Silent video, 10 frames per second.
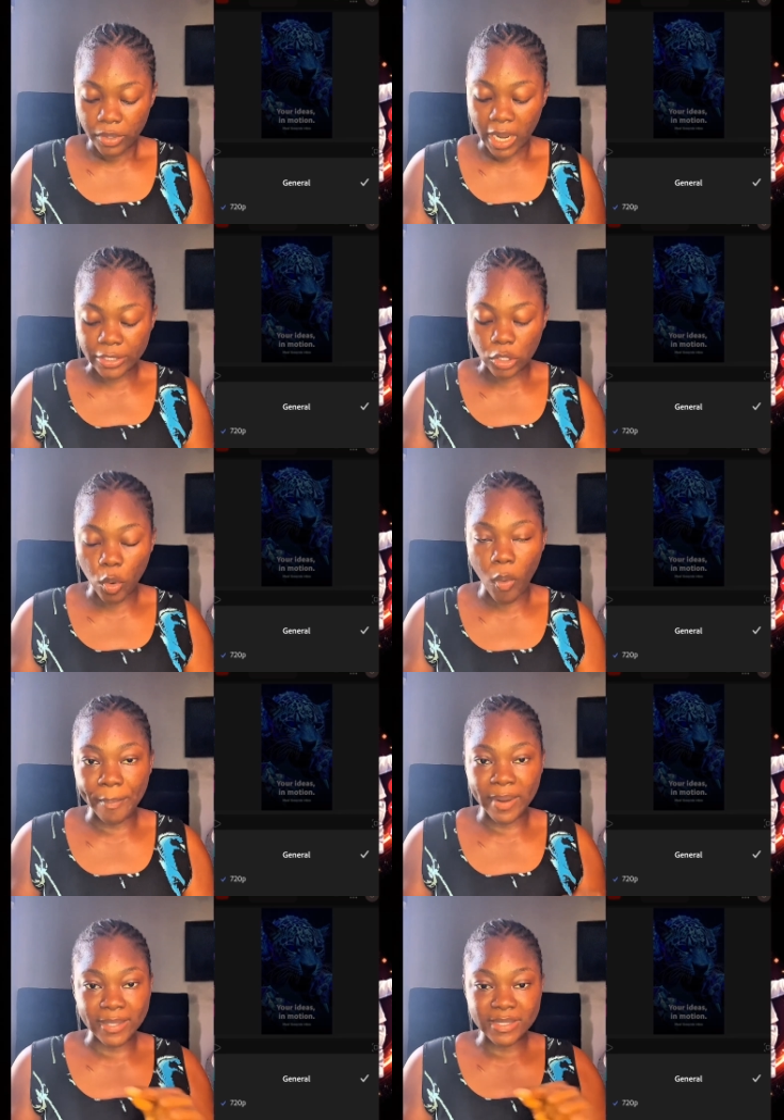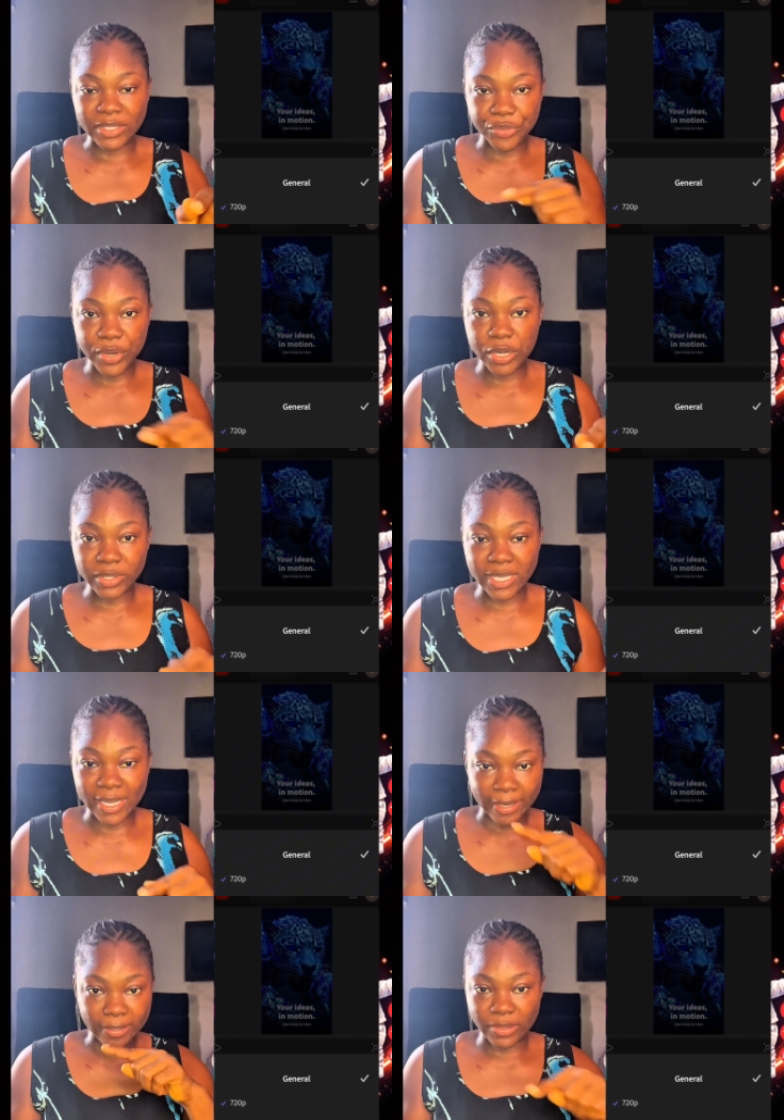At the lower part, the three dotted
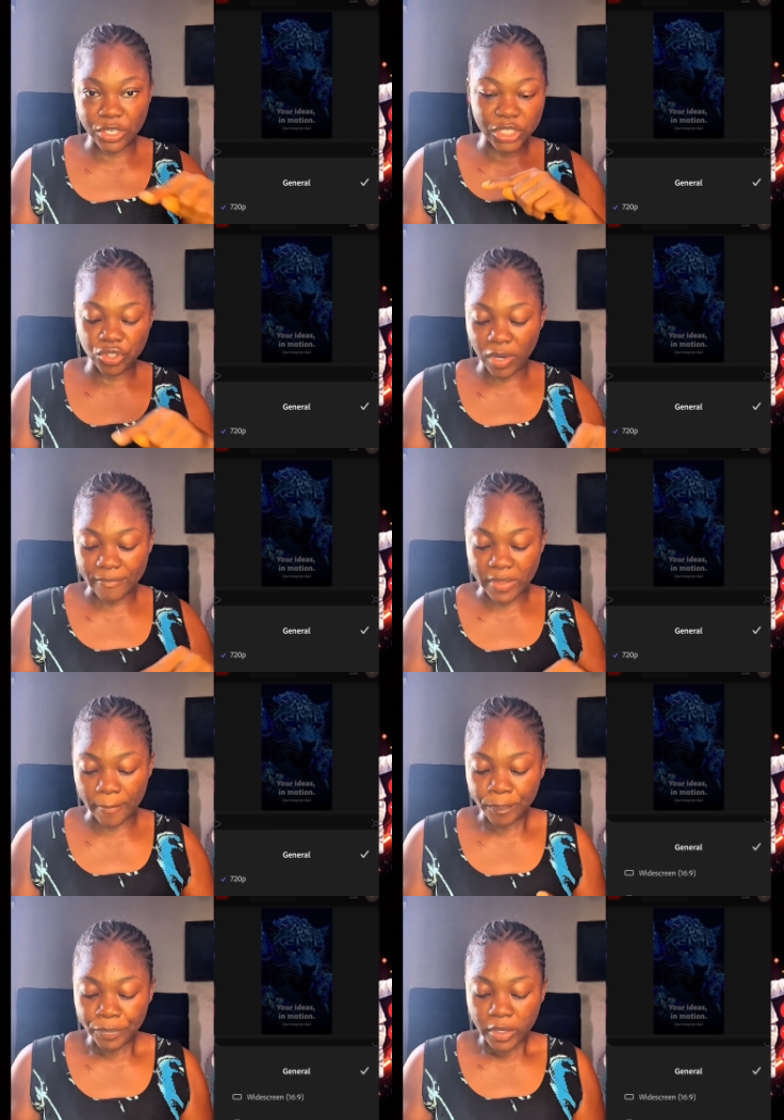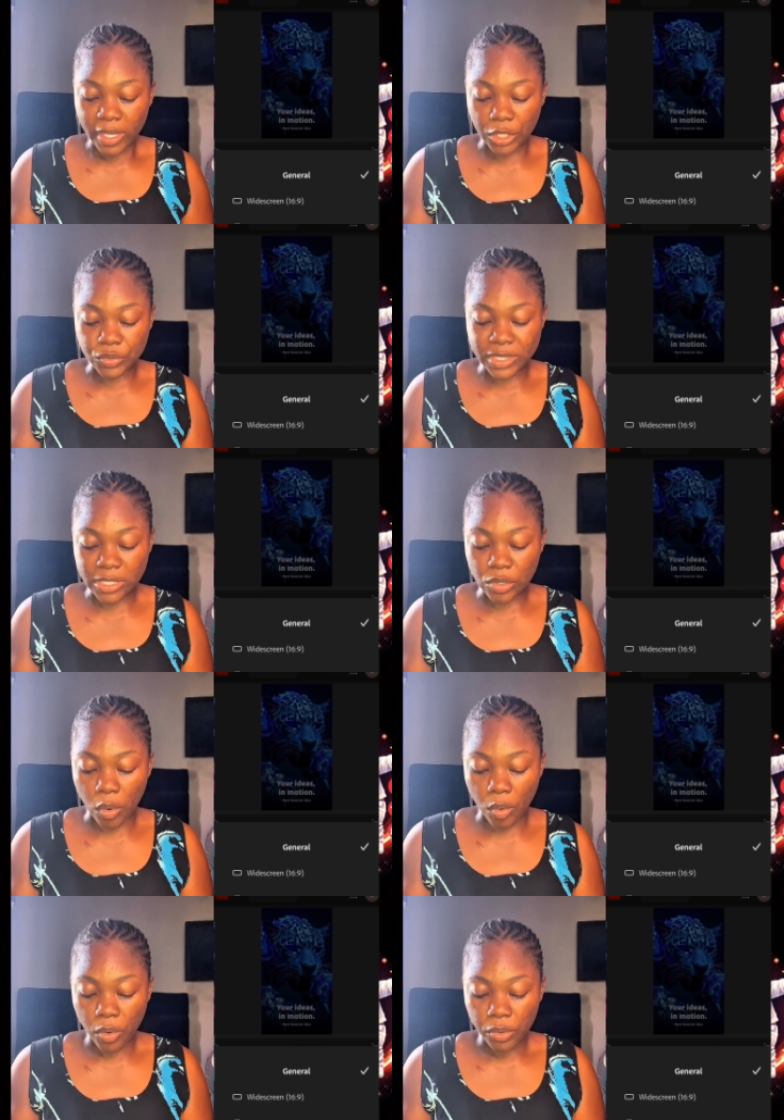line, the three stripe there. Now you see
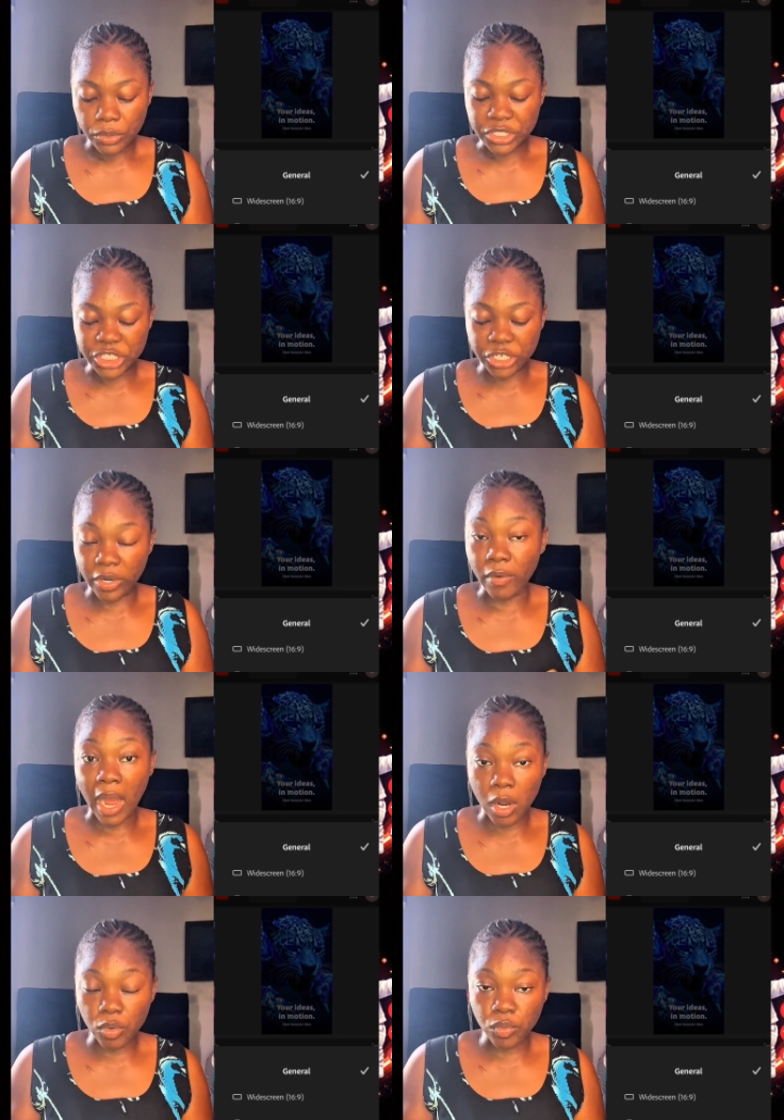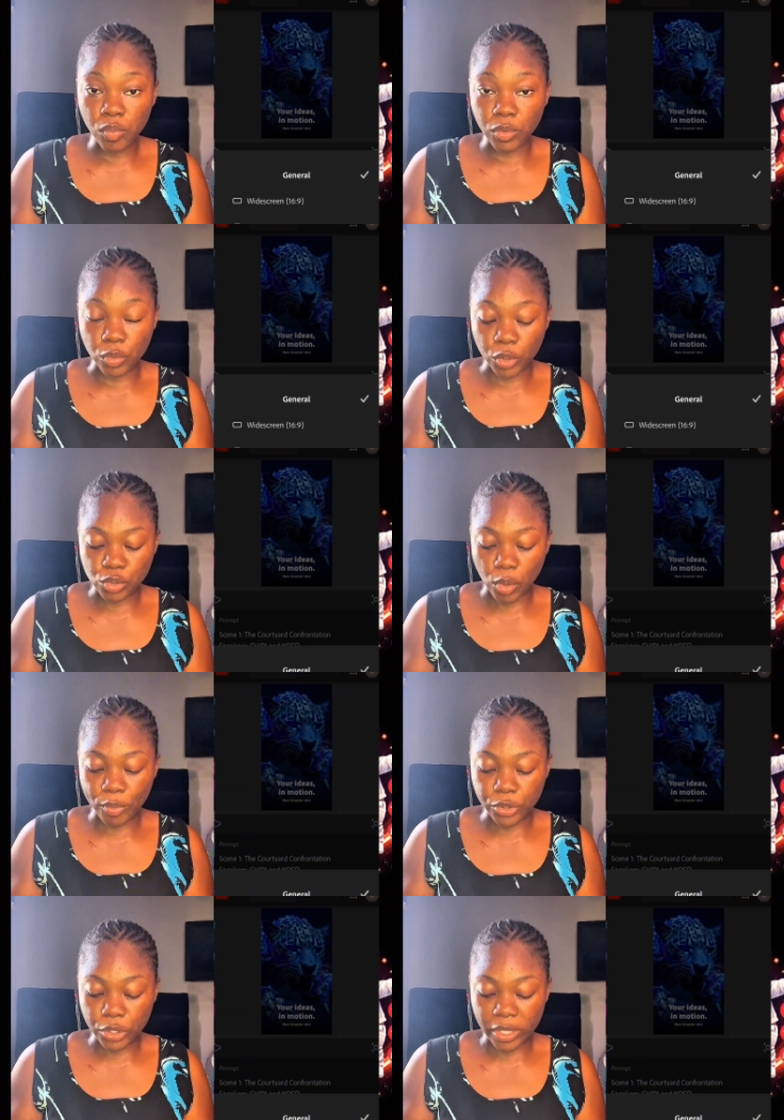the general, how you want to
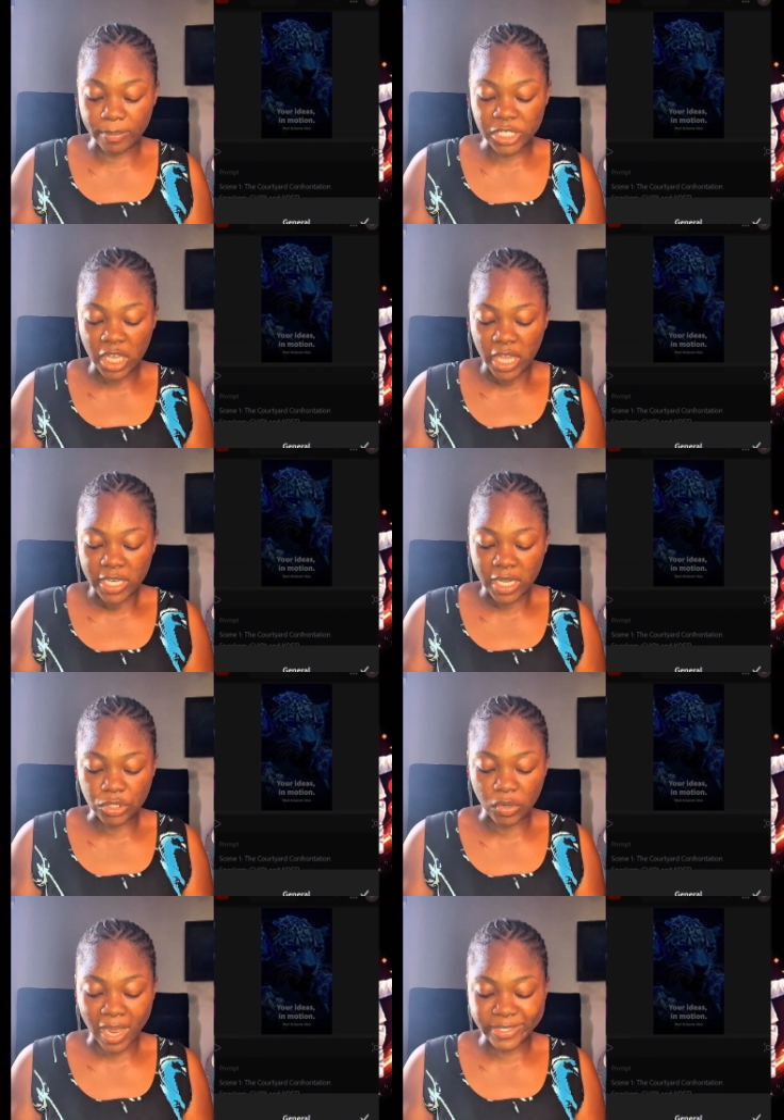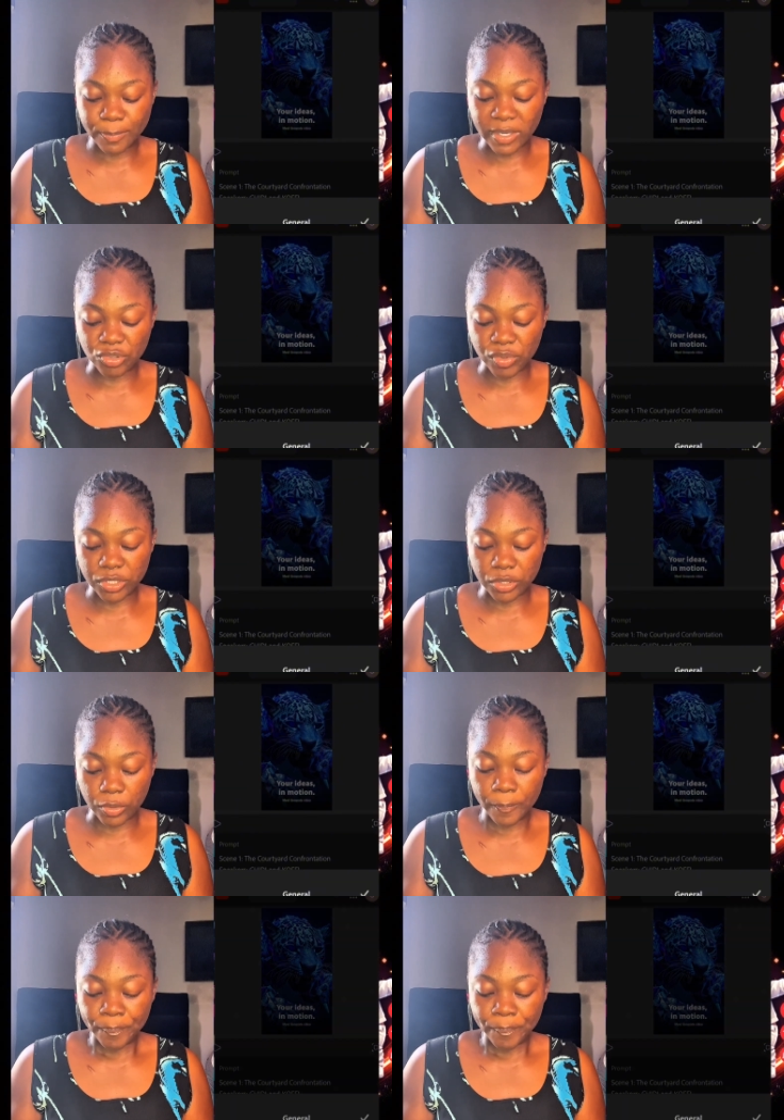upload your image. Now your aspect ratio.